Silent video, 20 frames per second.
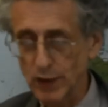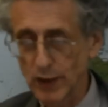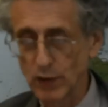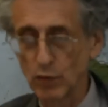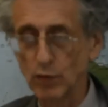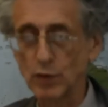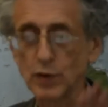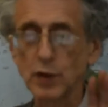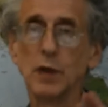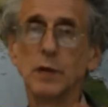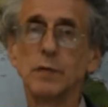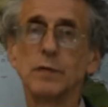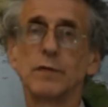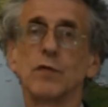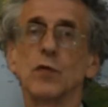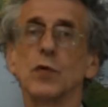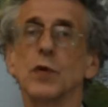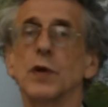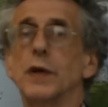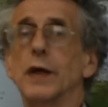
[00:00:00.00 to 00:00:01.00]
general terms
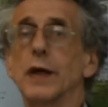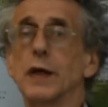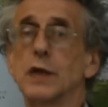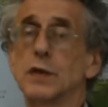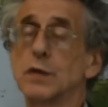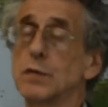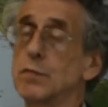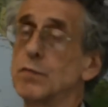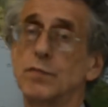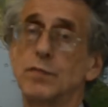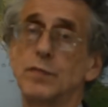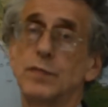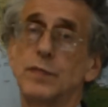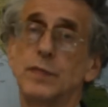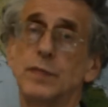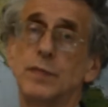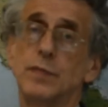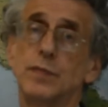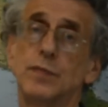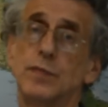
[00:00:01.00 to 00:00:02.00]
for the next
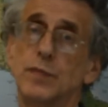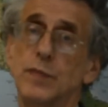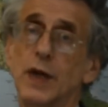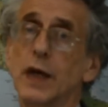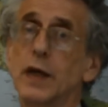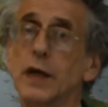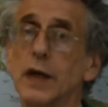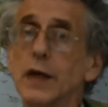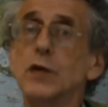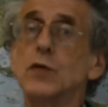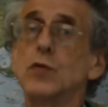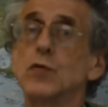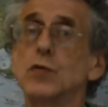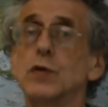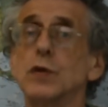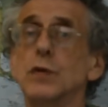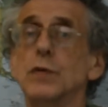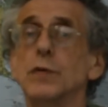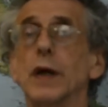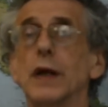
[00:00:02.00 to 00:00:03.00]
decade or
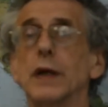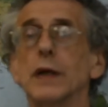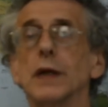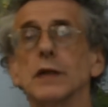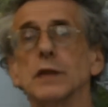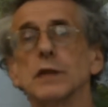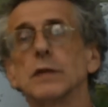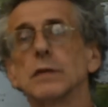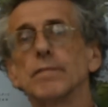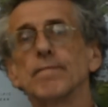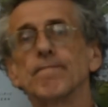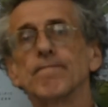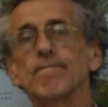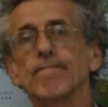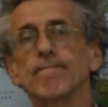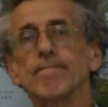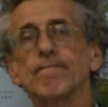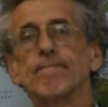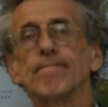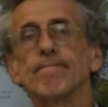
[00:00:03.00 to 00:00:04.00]
two decades.
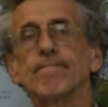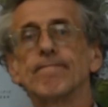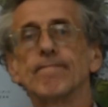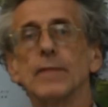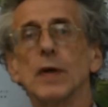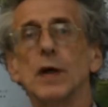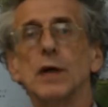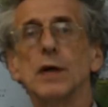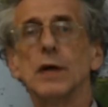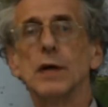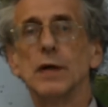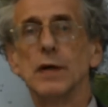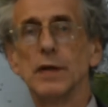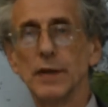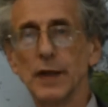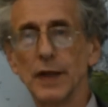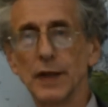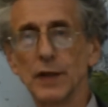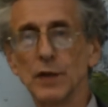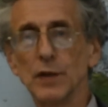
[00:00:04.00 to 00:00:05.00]

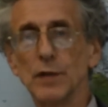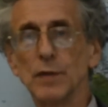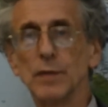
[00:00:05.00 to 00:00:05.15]
Thank